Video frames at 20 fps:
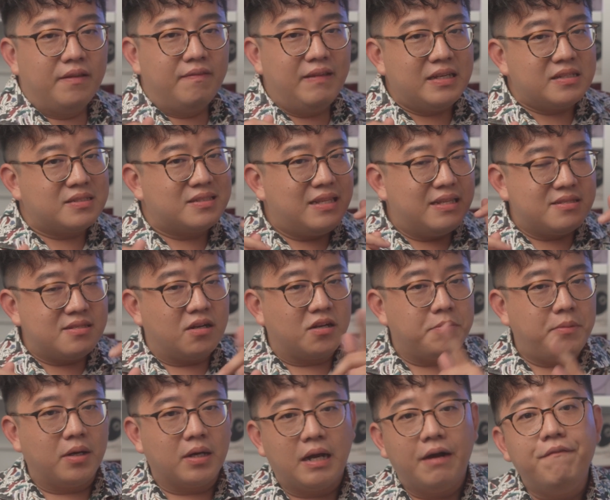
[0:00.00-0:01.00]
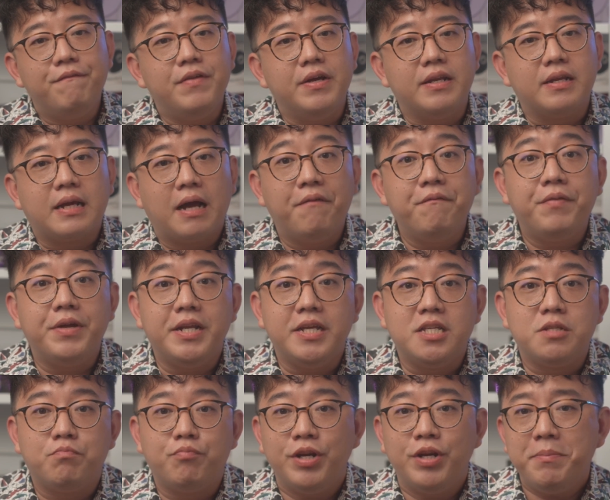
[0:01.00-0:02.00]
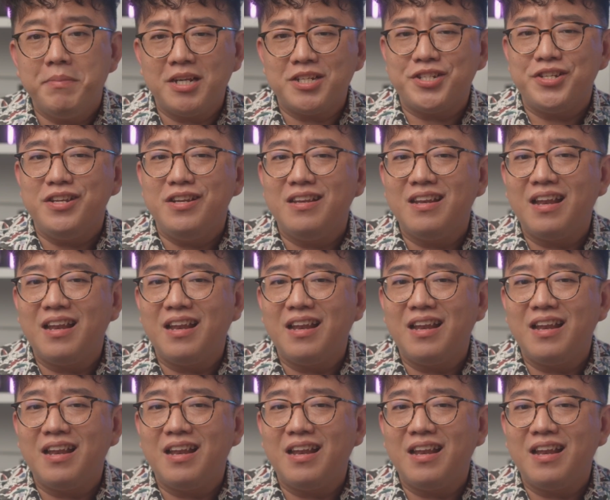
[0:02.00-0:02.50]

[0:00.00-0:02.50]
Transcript: Next, let's talk about comfort. Comfort is pretty much in